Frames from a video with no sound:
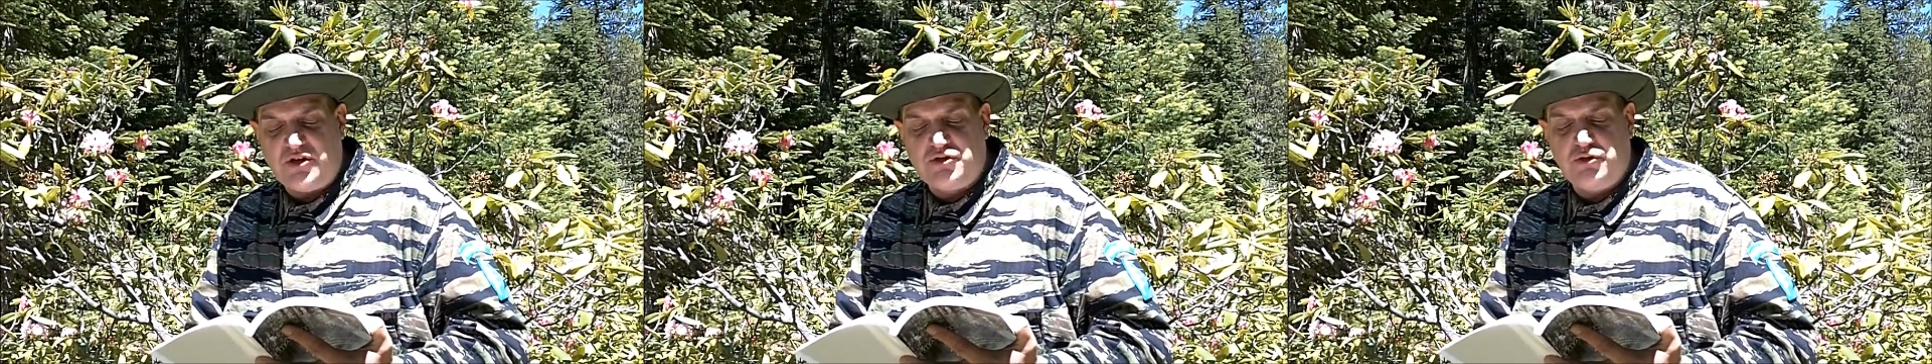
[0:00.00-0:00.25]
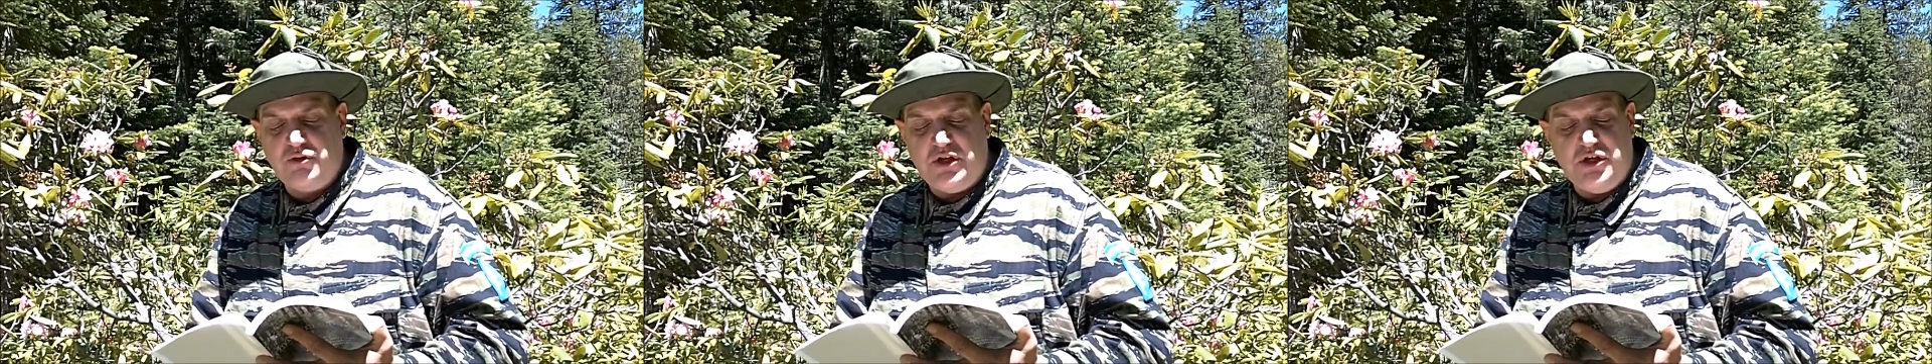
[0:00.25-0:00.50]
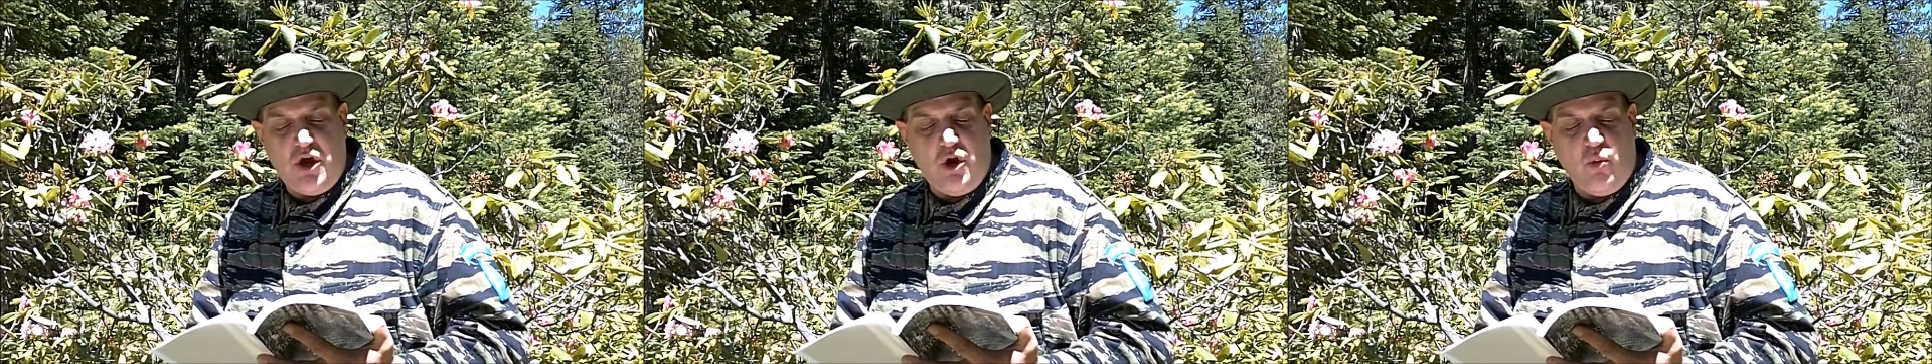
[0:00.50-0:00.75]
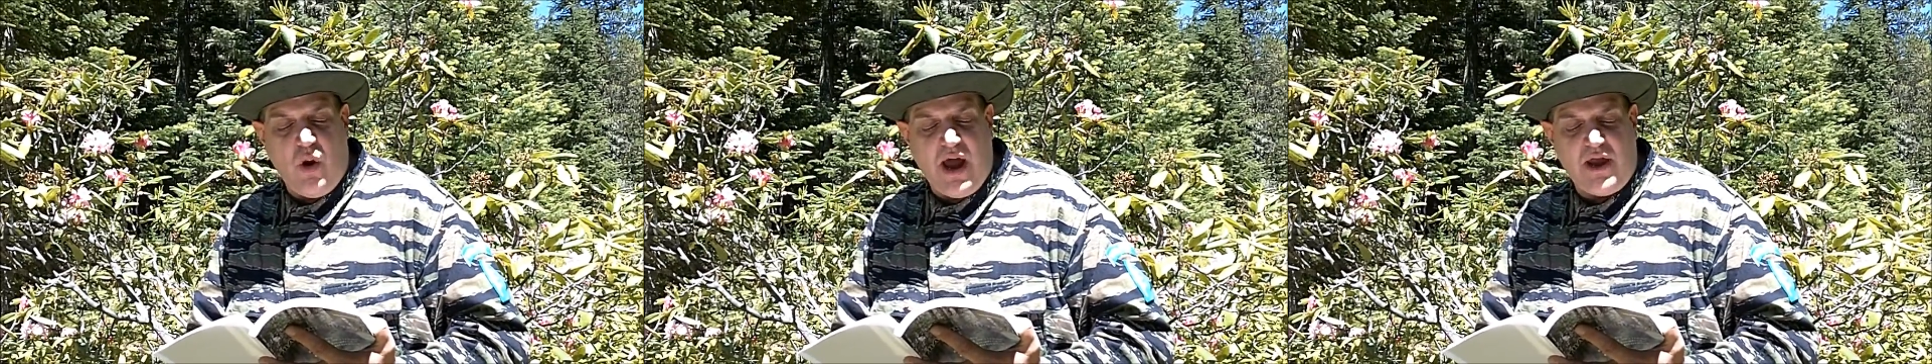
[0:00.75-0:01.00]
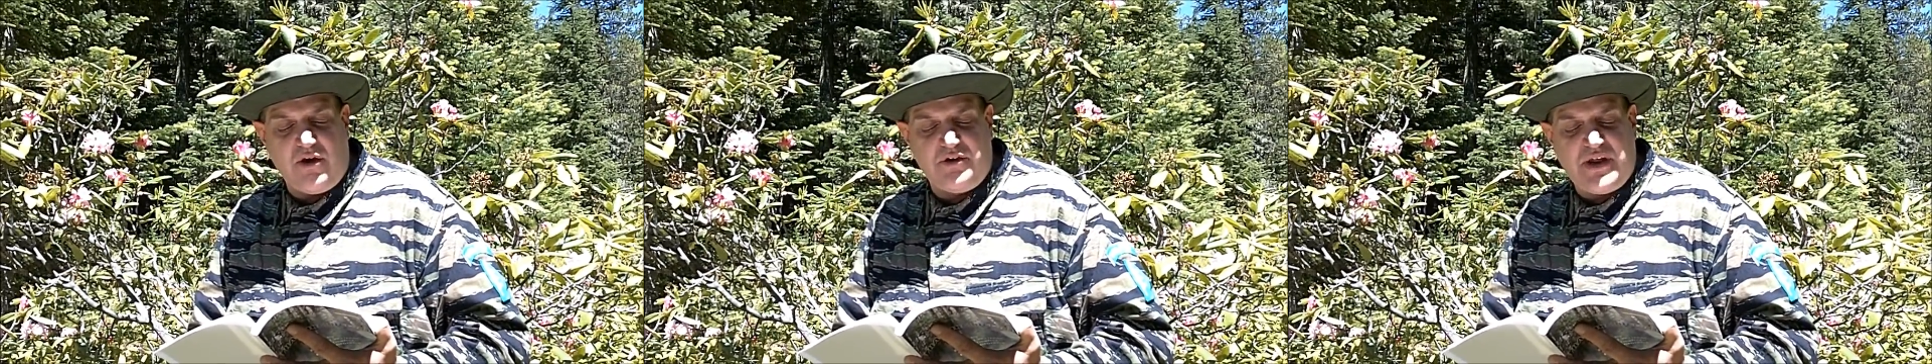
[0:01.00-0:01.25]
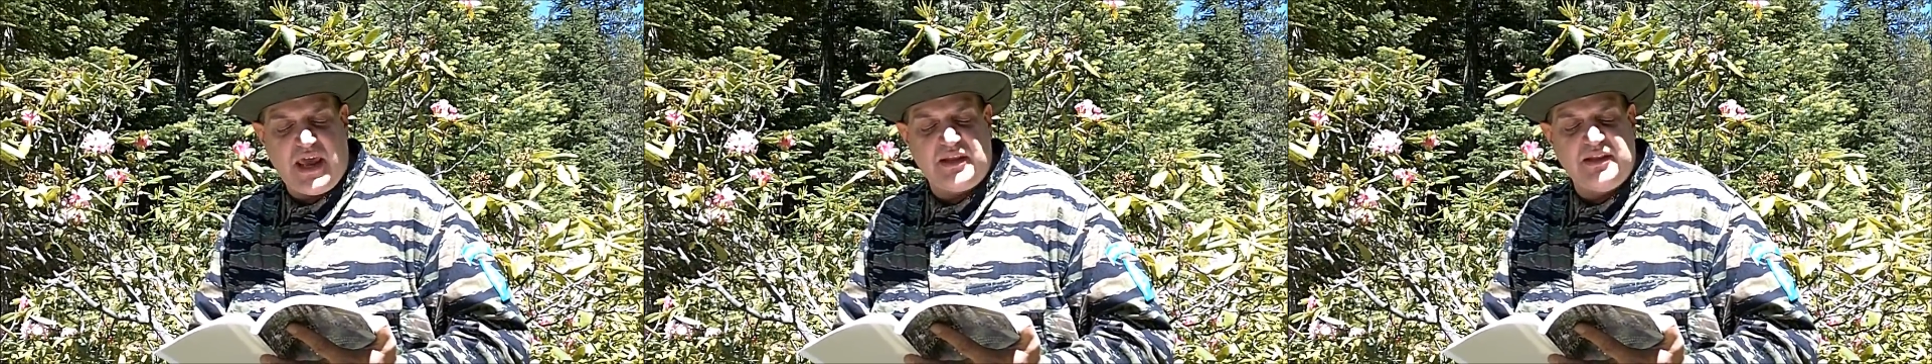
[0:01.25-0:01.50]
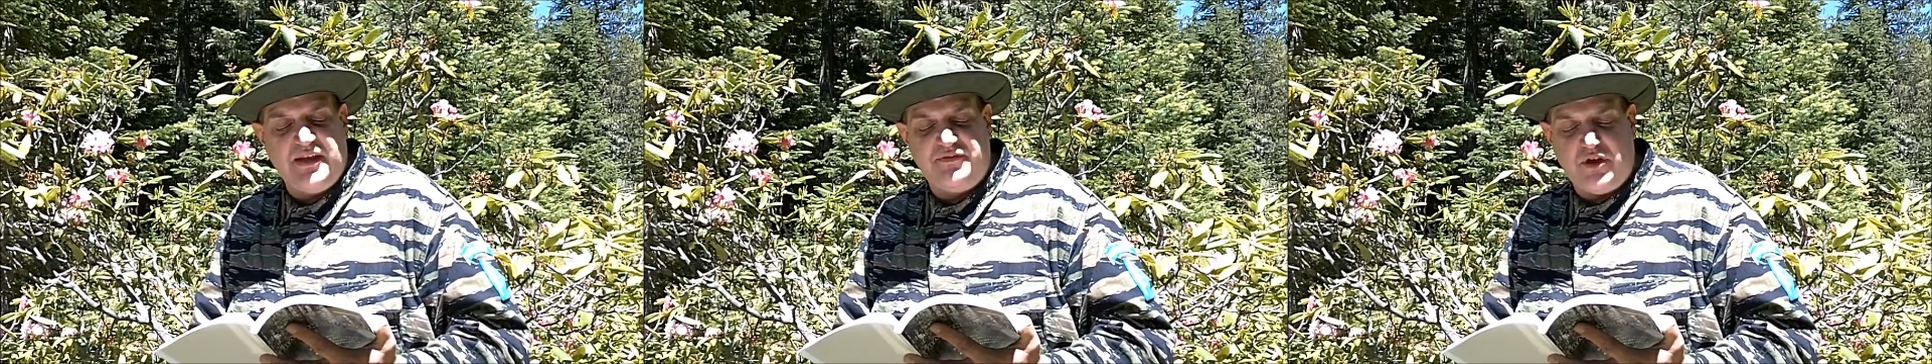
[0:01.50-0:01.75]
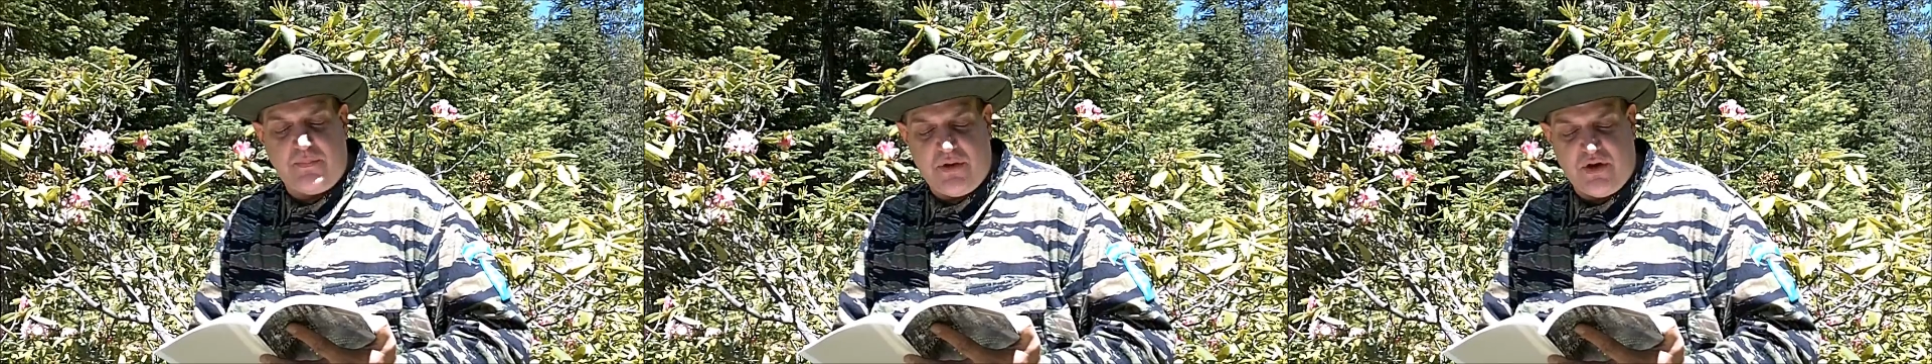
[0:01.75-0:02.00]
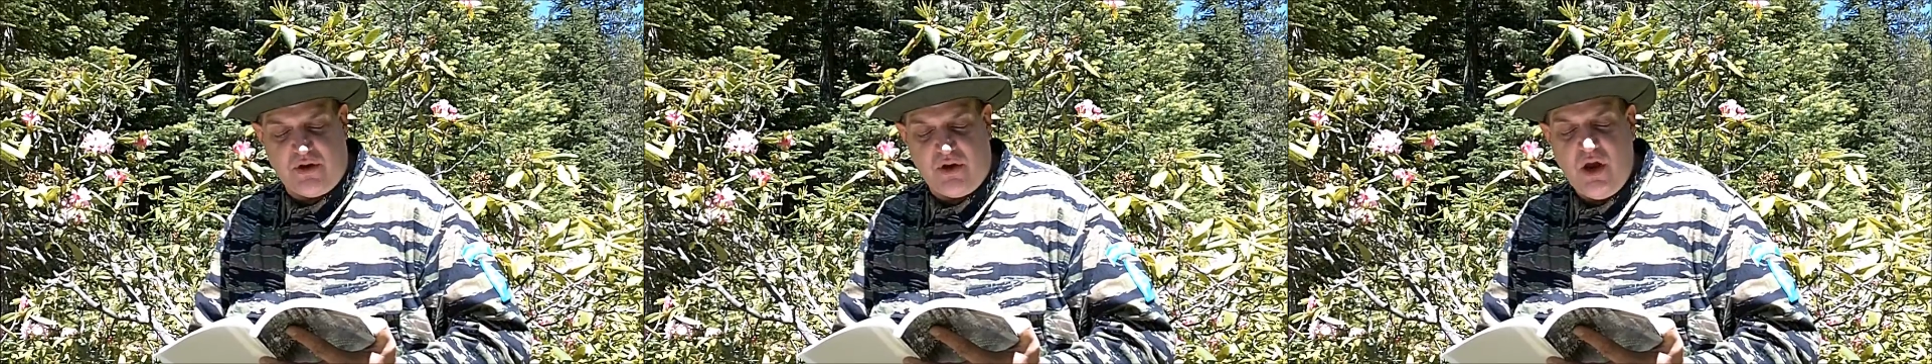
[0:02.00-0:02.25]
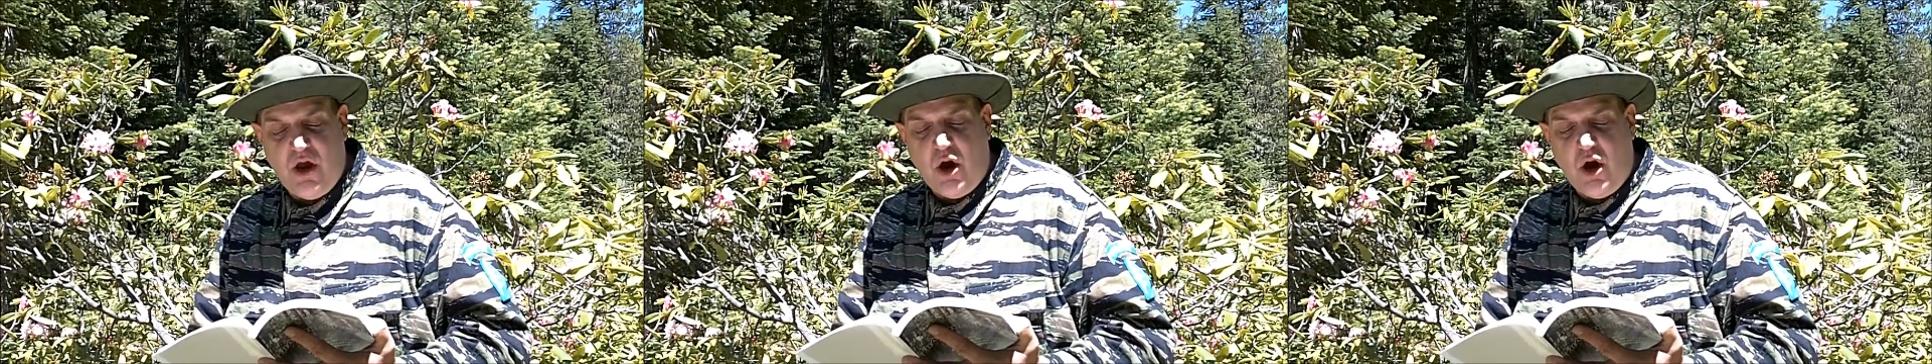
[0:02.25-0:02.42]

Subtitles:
truly know why our dad lived up here